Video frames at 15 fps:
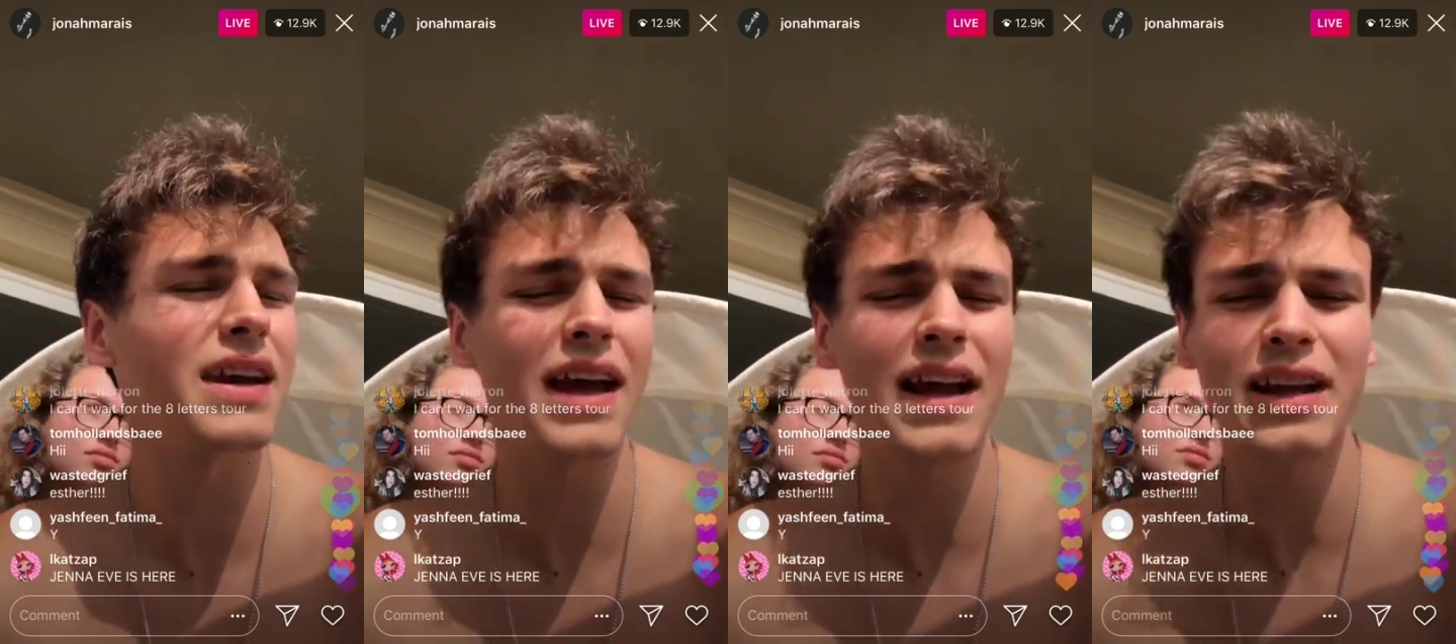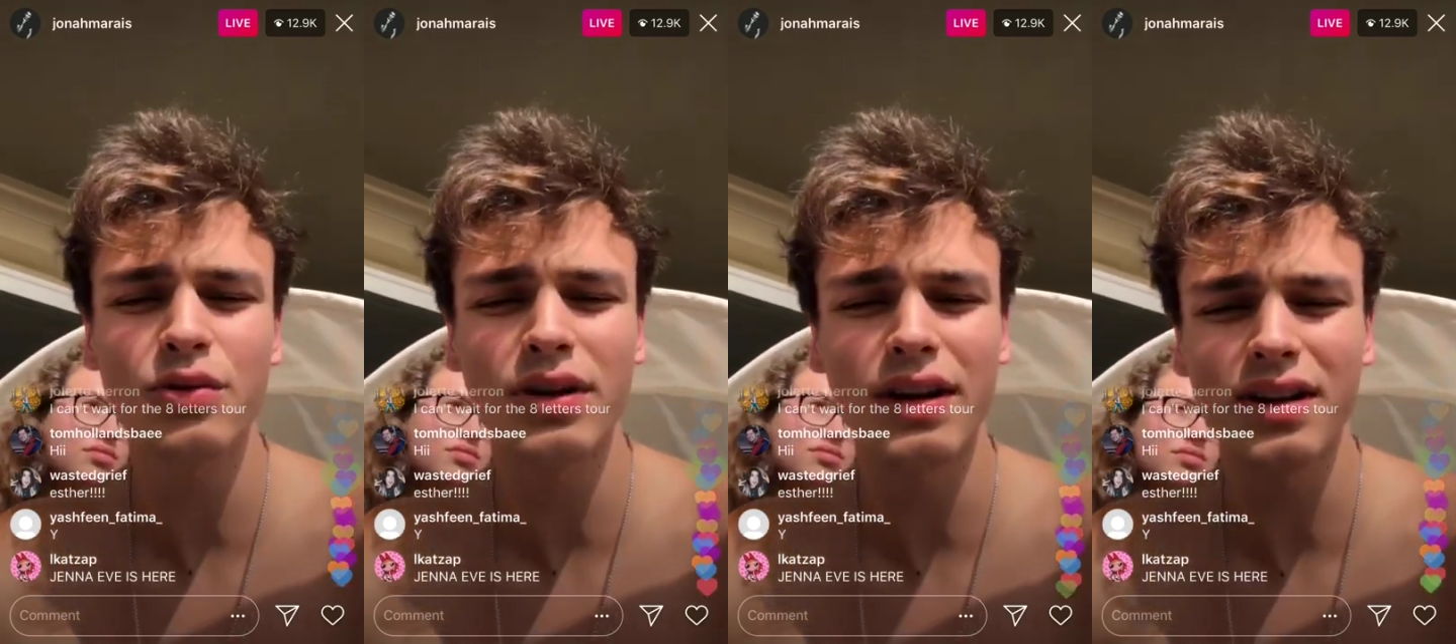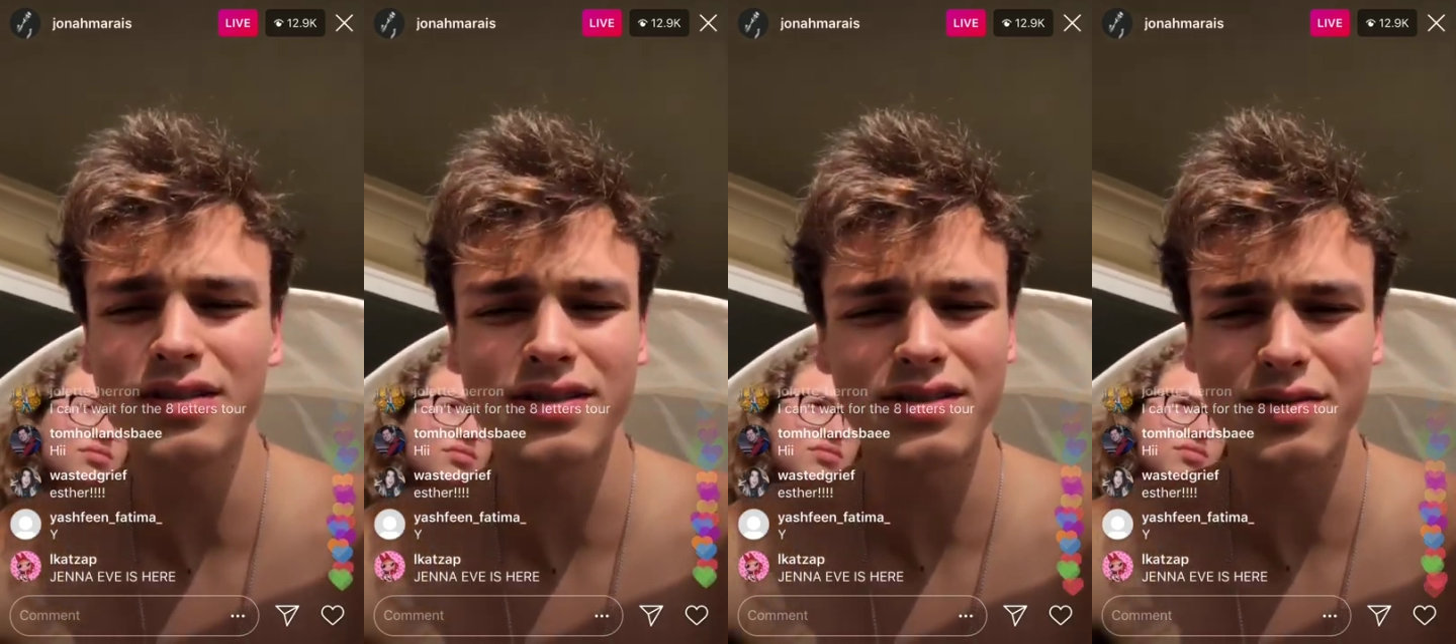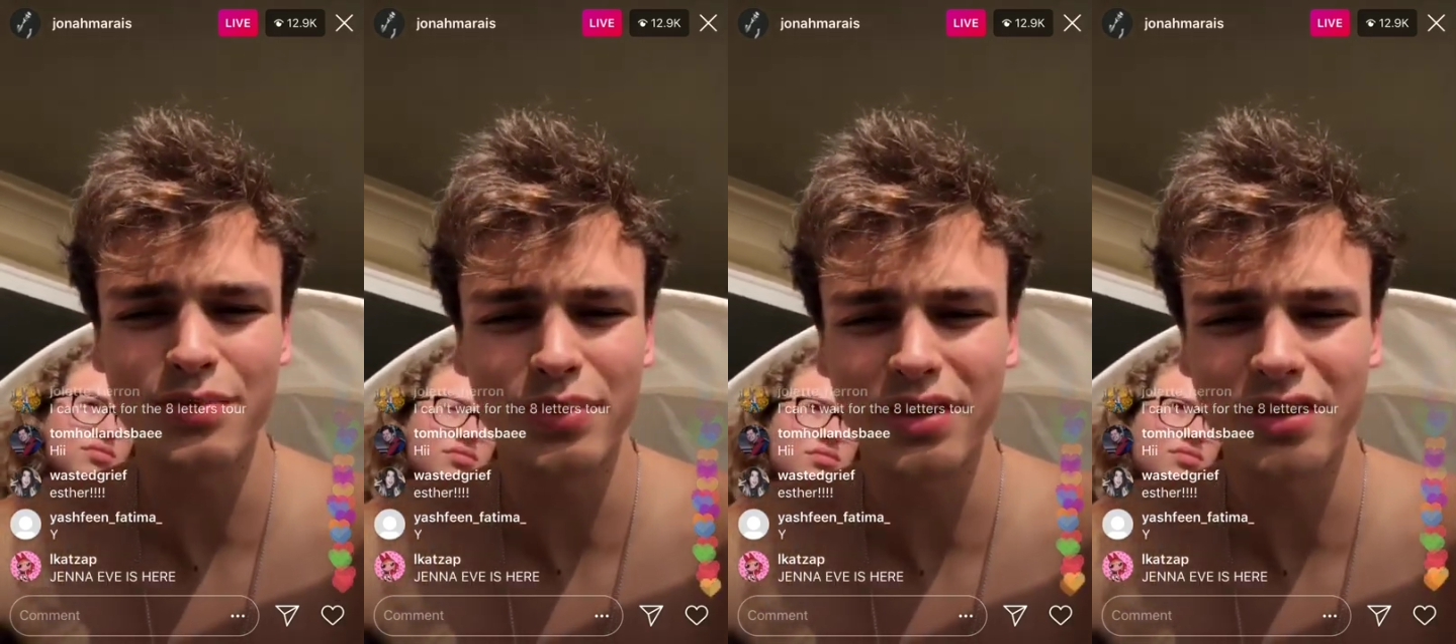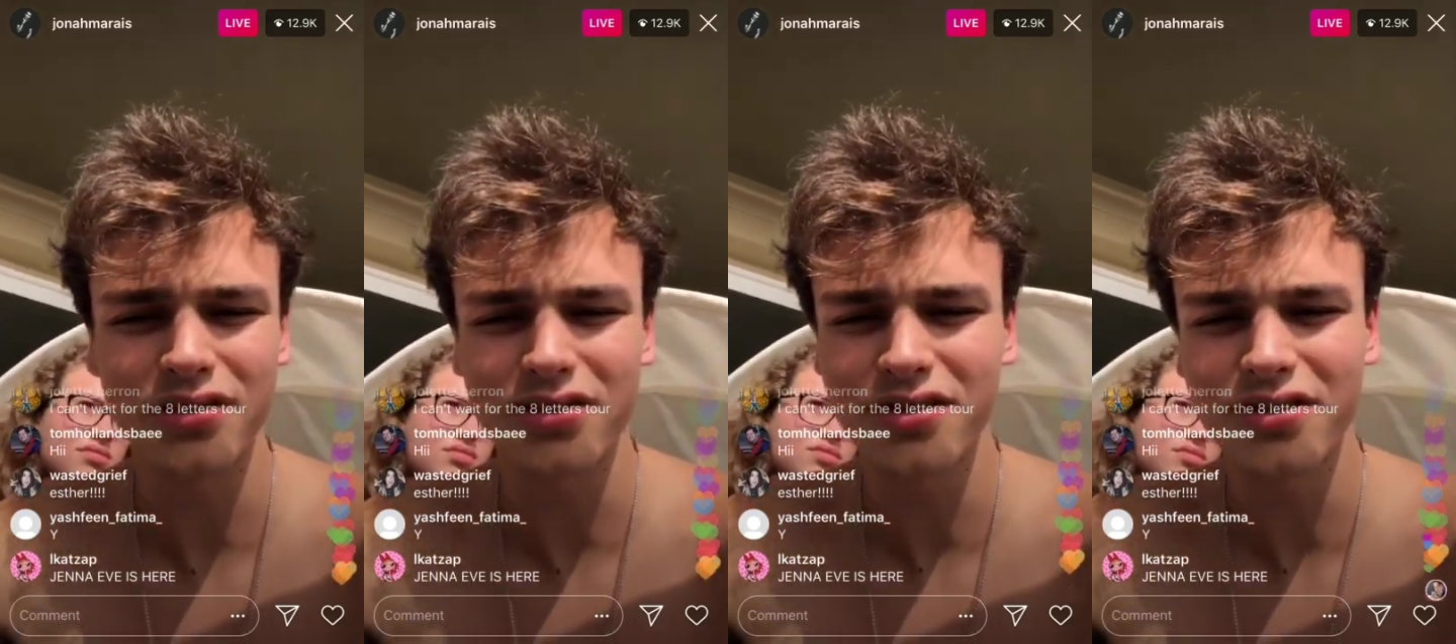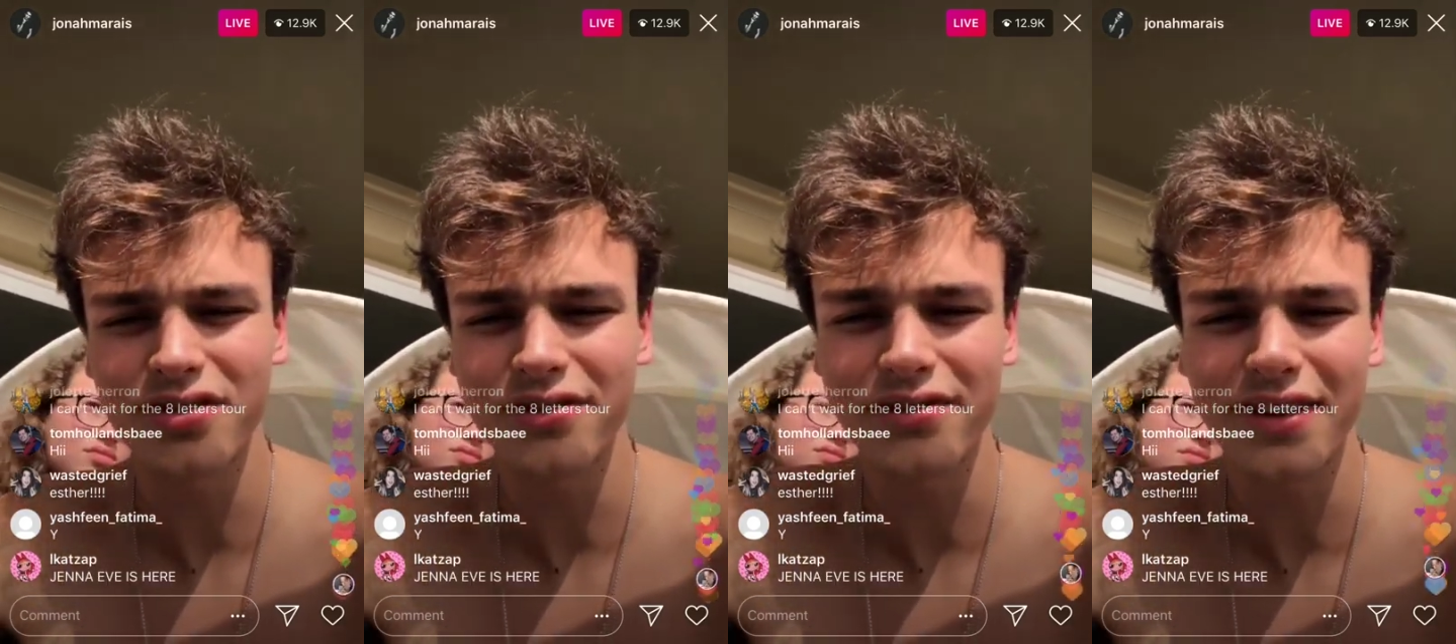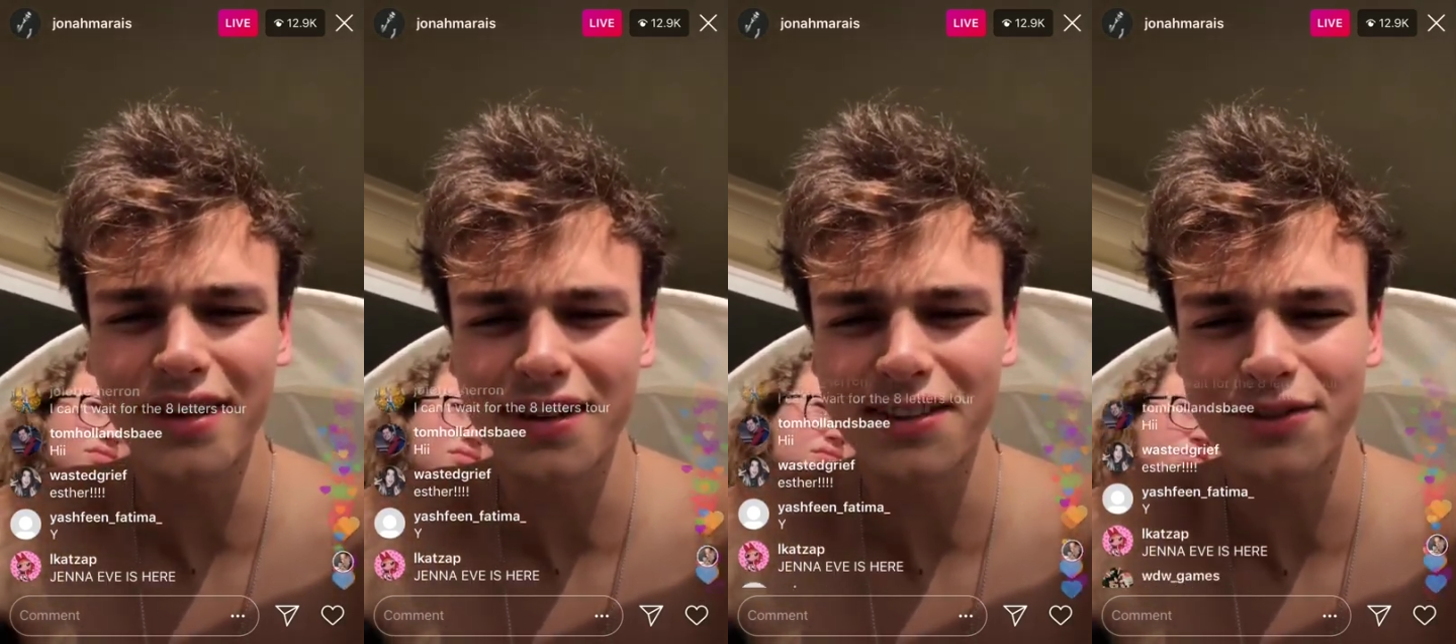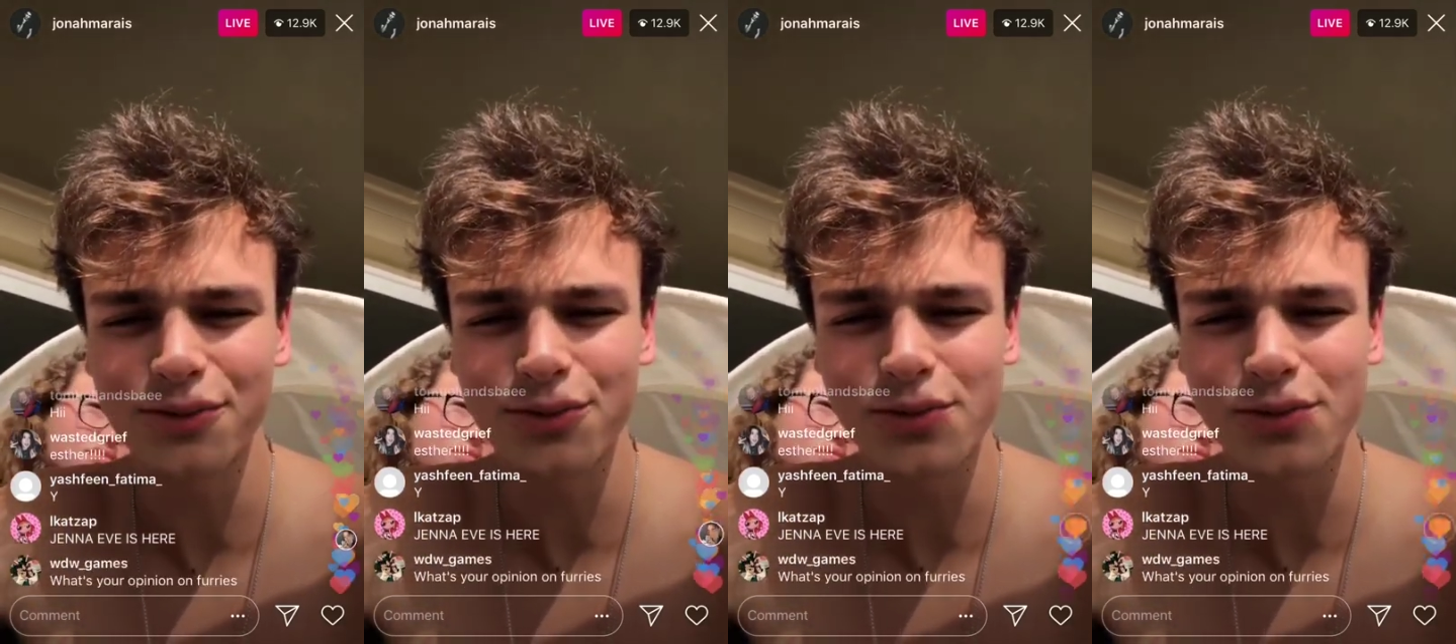Like, anyone else's opinion shouldn't affect